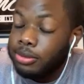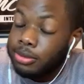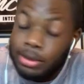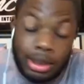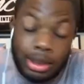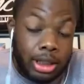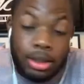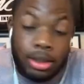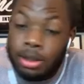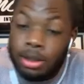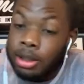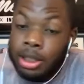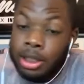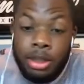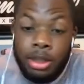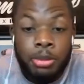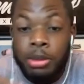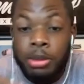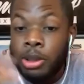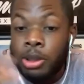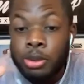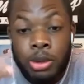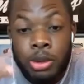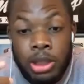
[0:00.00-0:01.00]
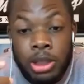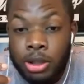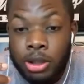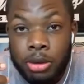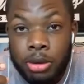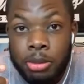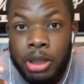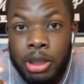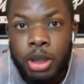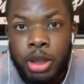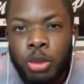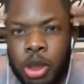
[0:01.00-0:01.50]
It's gonna have to be what it's gonna
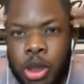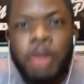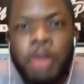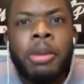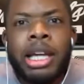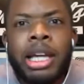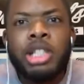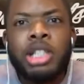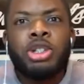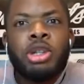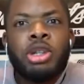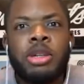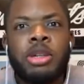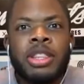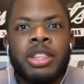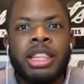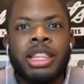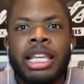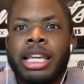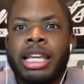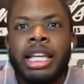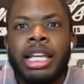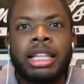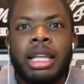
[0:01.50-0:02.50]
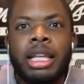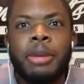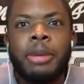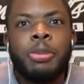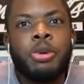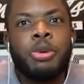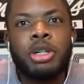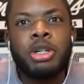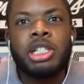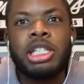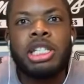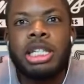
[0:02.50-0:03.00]
be. What makes you even think at that
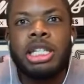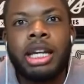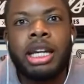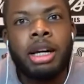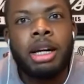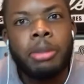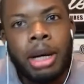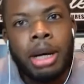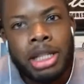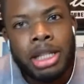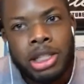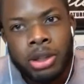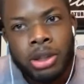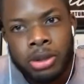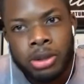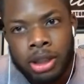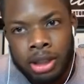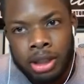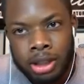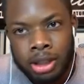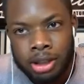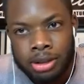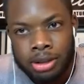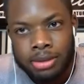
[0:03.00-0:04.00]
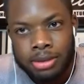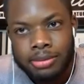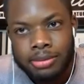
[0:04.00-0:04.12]
point she care about Tokyo?